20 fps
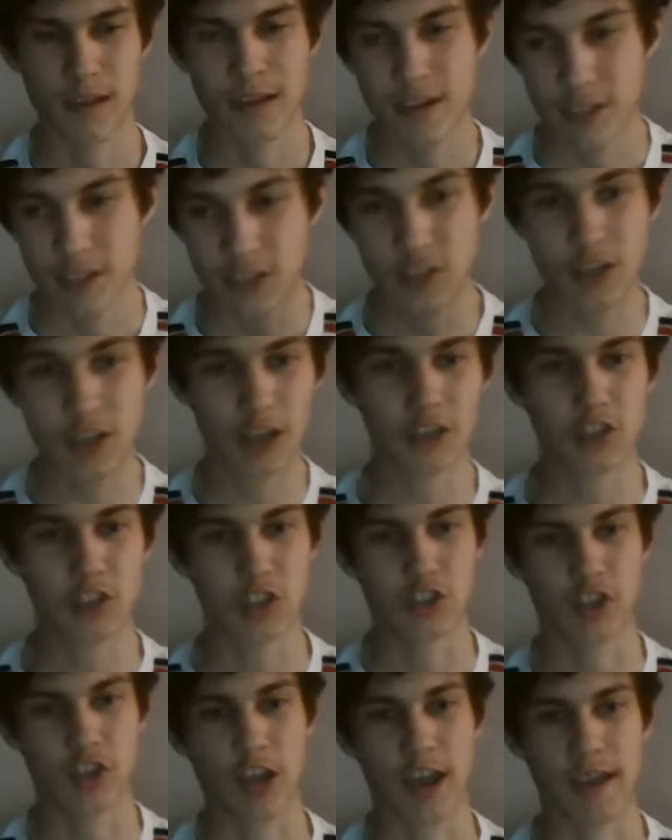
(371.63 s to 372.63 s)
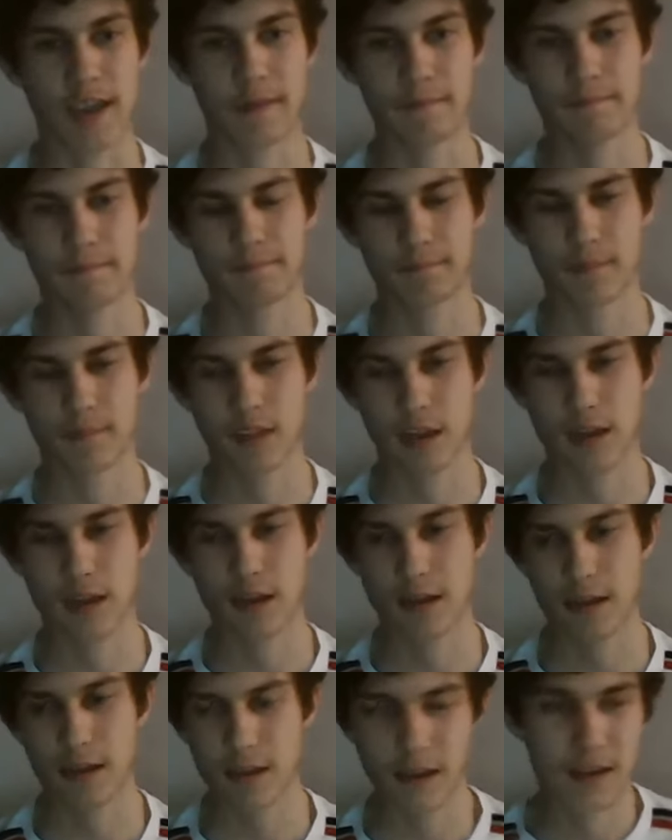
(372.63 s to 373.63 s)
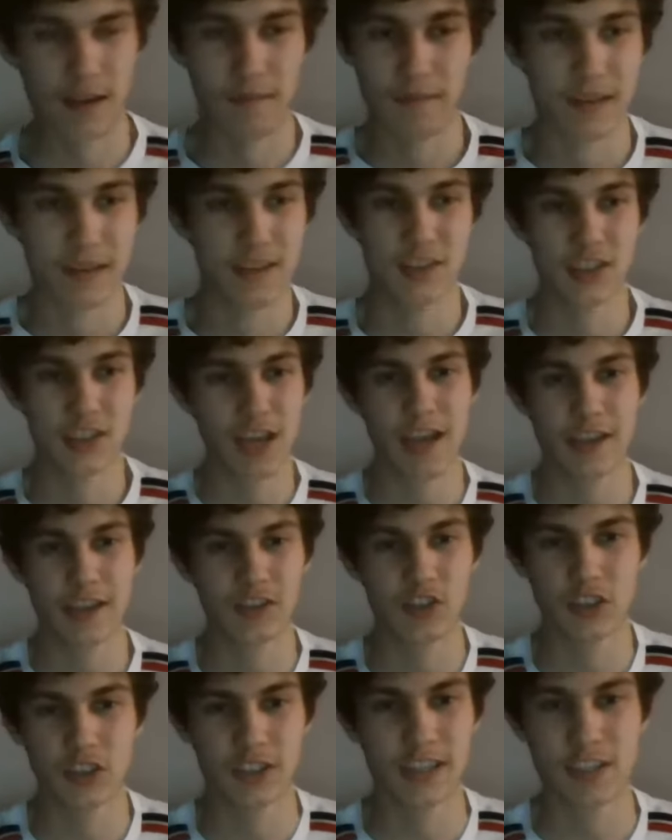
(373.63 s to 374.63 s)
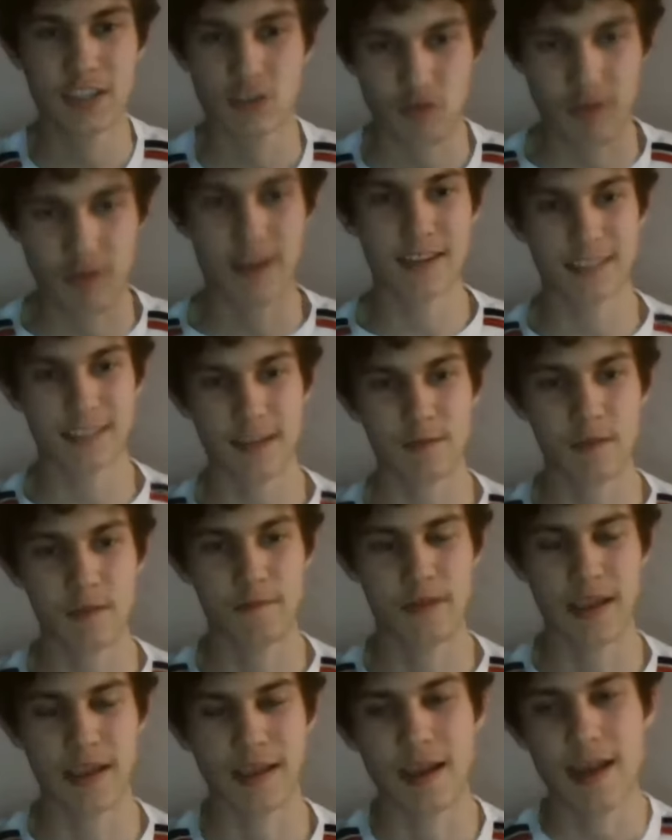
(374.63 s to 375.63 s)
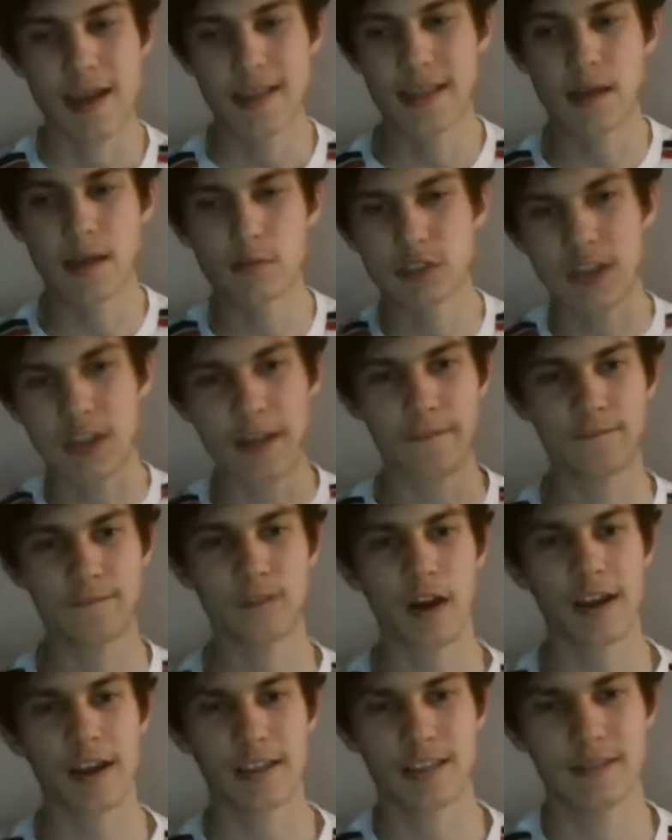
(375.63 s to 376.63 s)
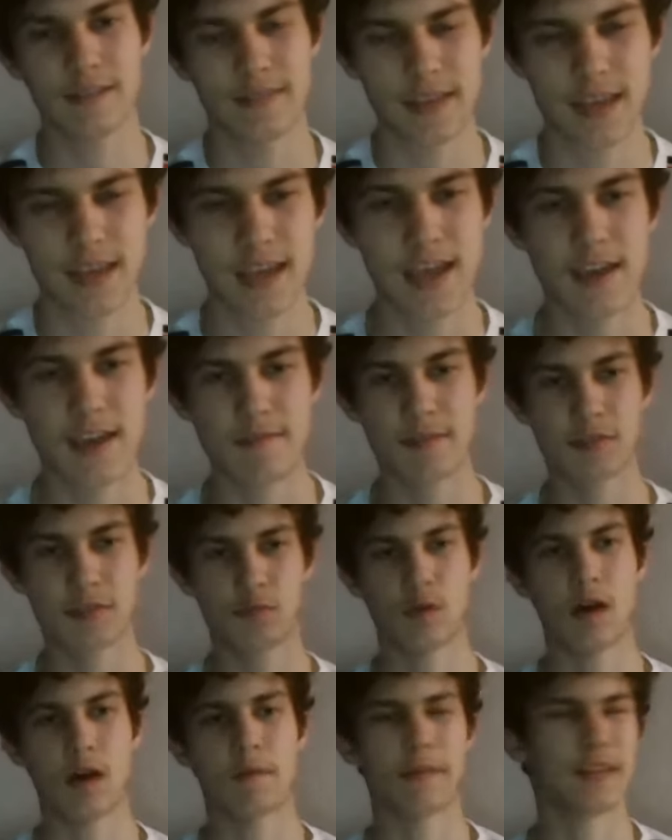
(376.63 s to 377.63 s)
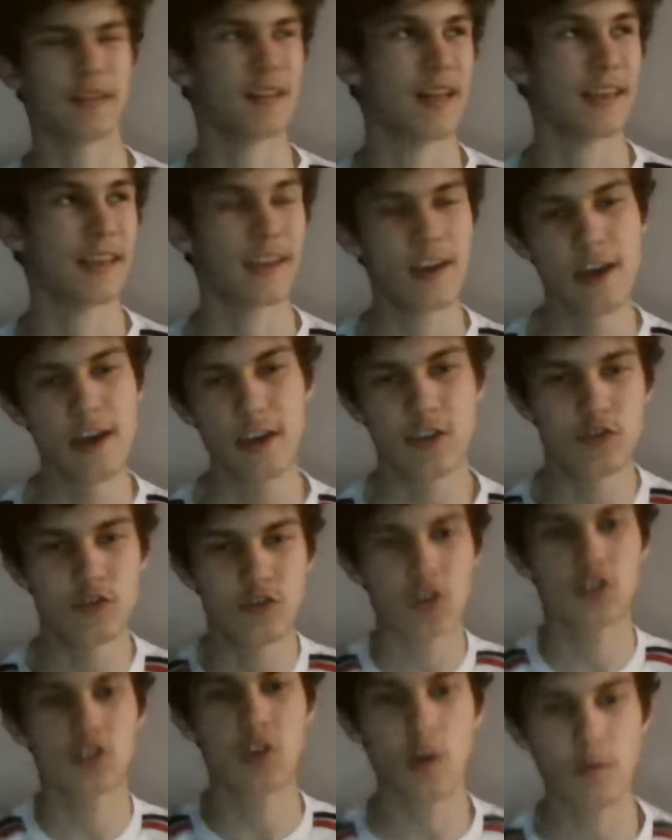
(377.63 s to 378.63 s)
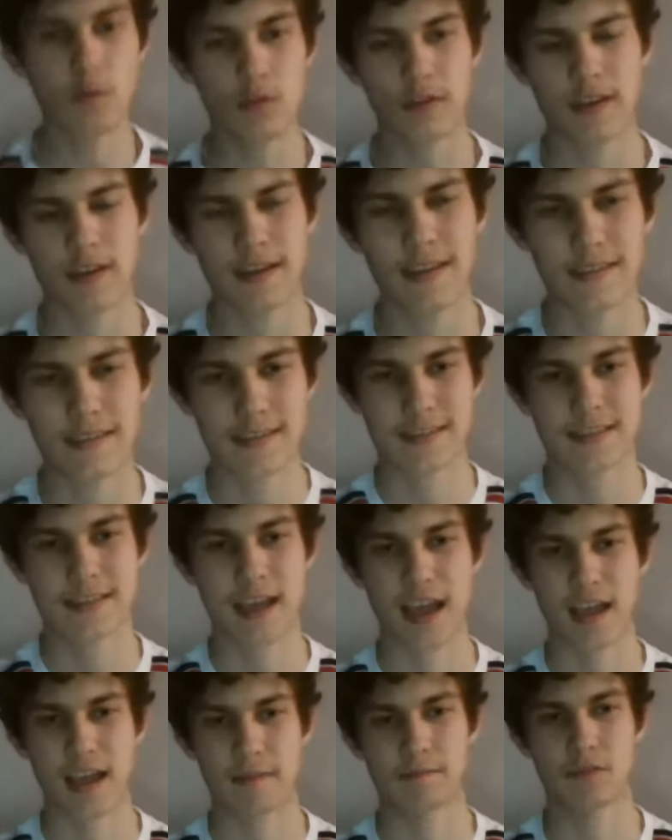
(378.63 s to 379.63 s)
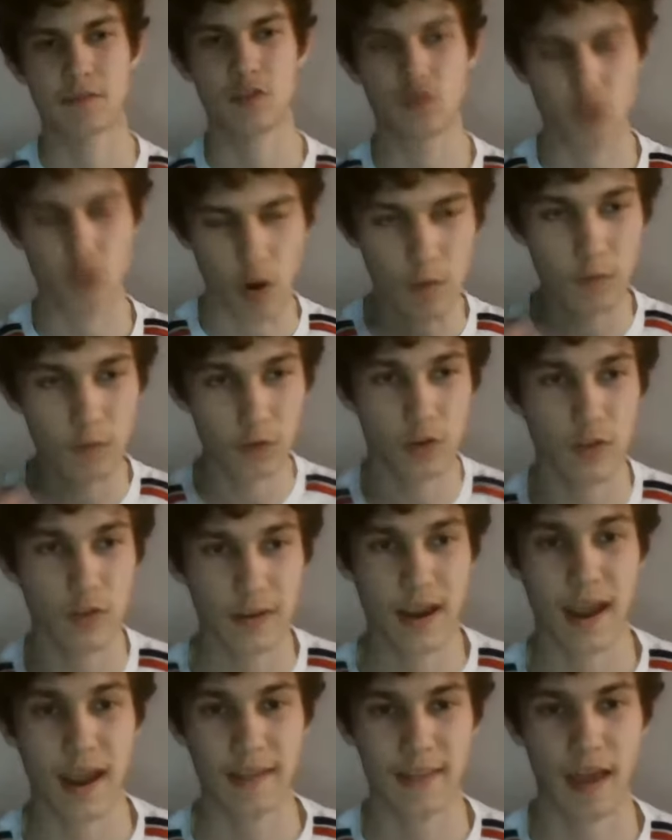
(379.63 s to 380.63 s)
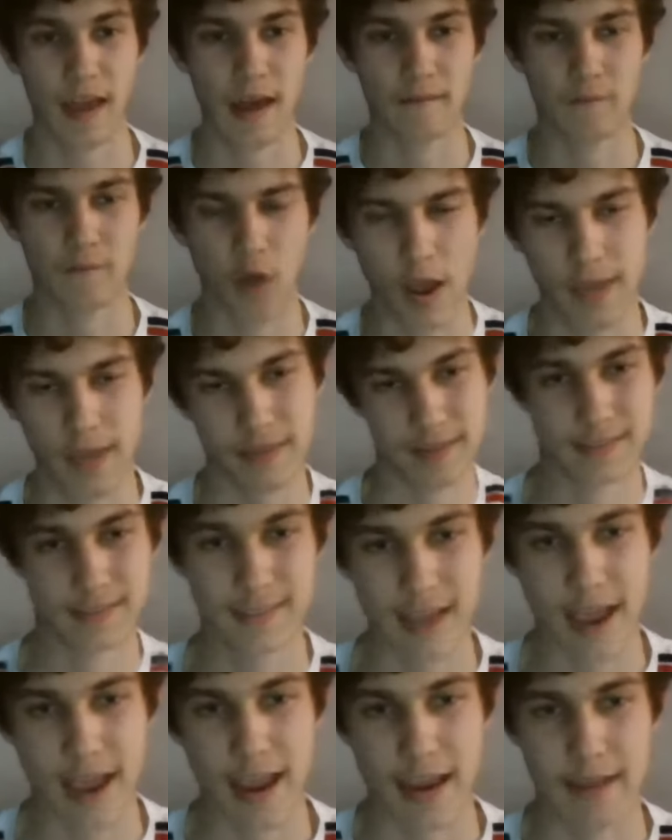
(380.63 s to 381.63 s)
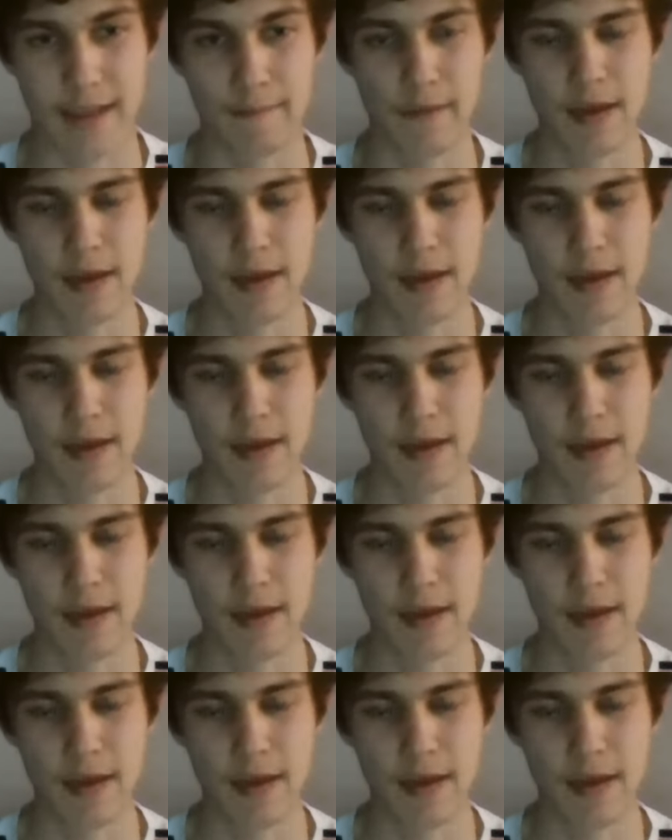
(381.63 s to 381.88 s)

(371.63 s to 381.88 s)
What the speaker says: Such a shame. Because yeah, it just discredits everything. That was like fight of the year as well. I mean, like, you just don't look at it the same. You don't look at that fight the same.